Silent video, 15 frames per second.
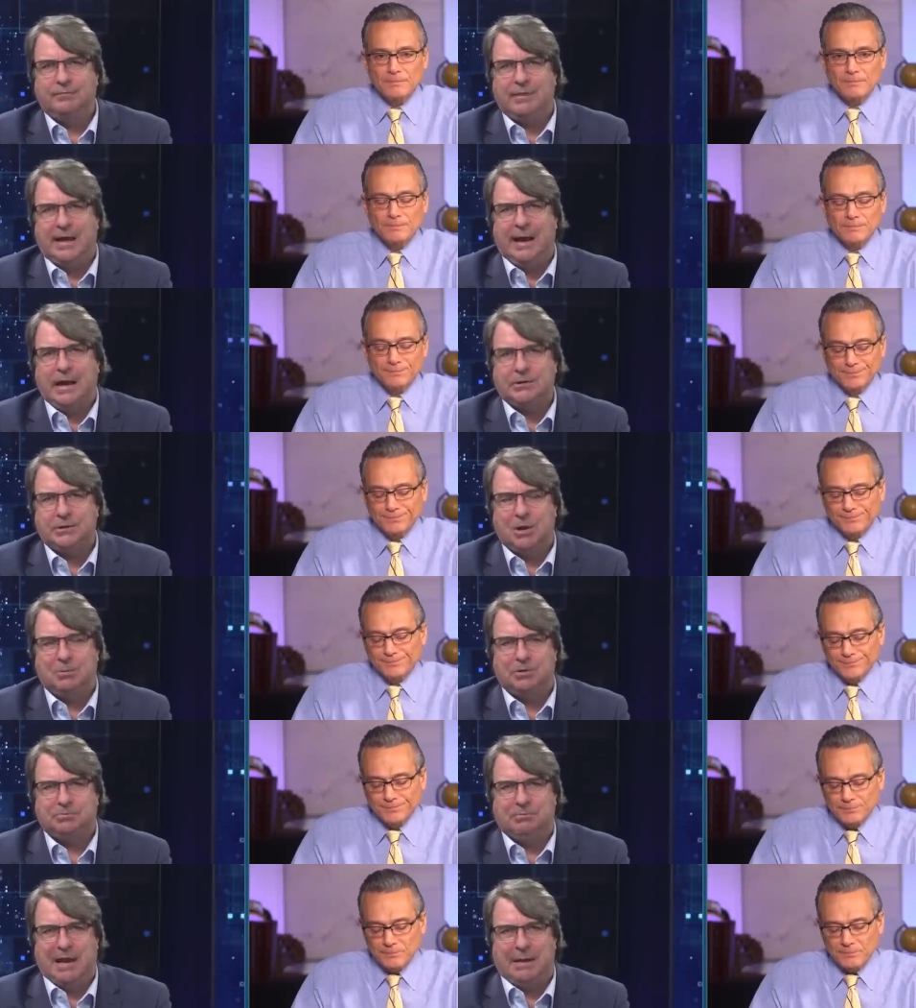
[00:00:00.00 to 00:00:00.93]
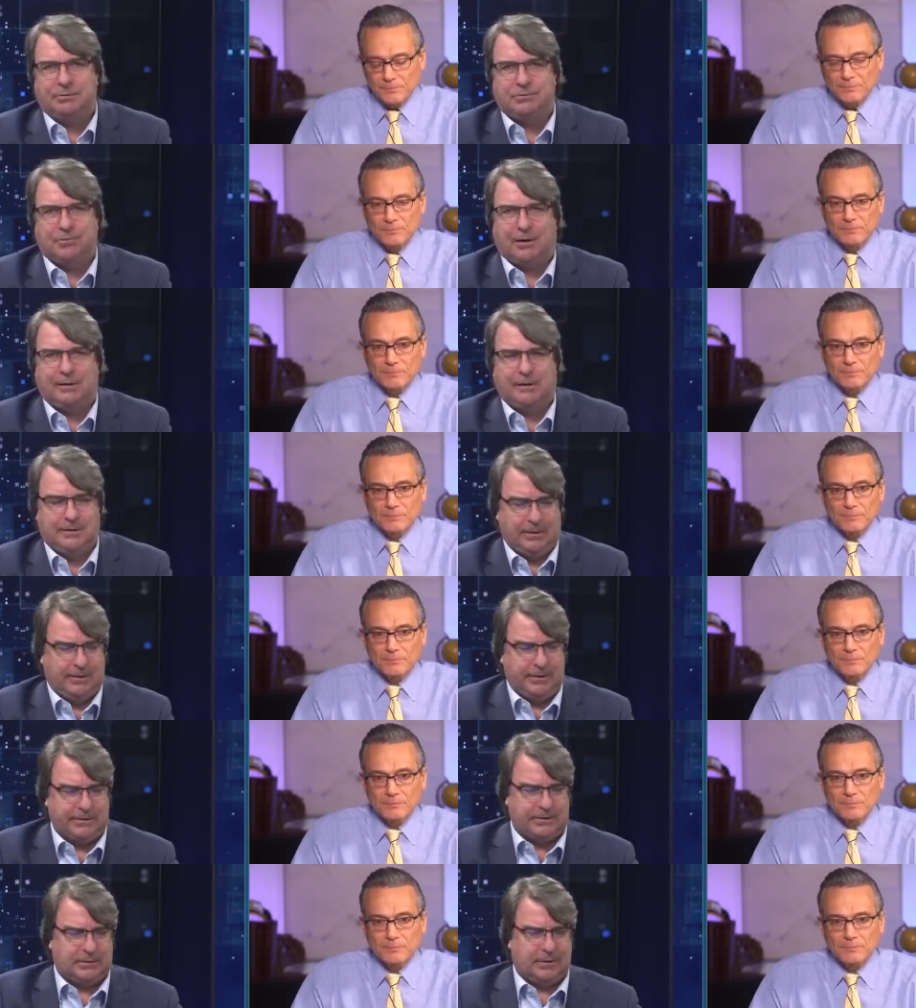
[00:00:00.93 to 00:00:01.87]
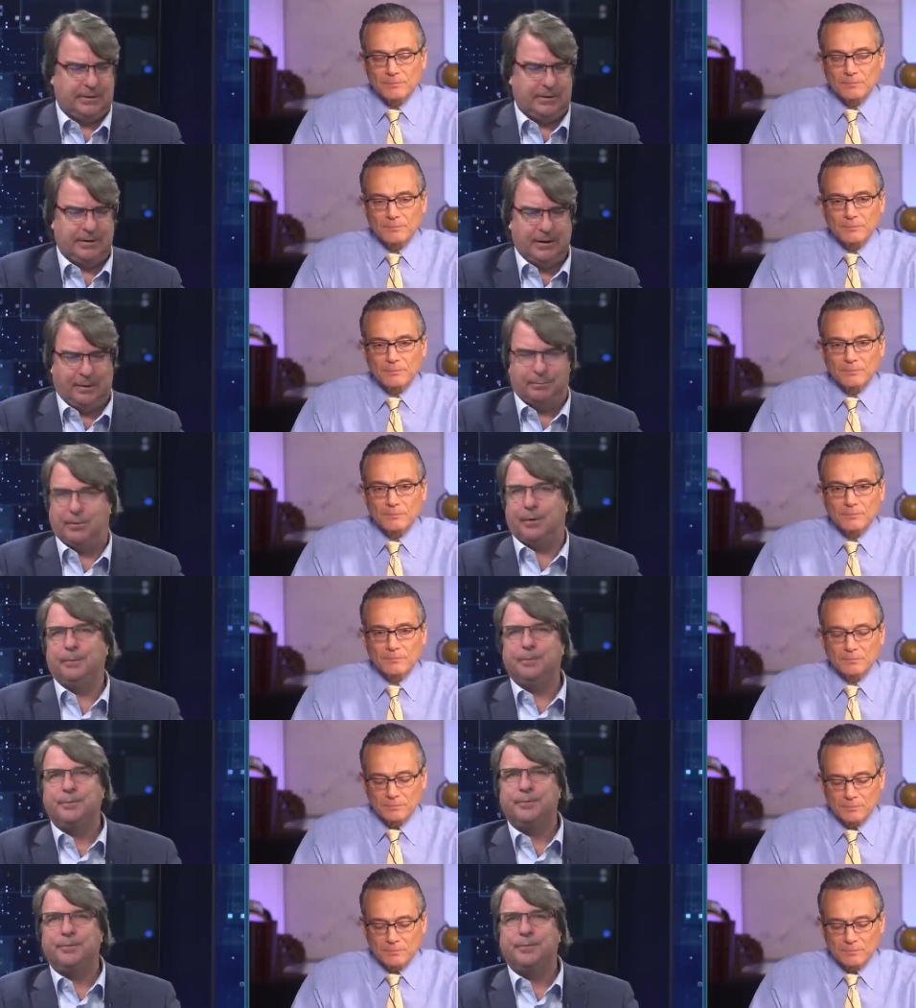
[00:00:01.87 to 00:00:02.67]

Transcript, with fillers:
Speaker 1: That actually almost maps directly to, this, to the number.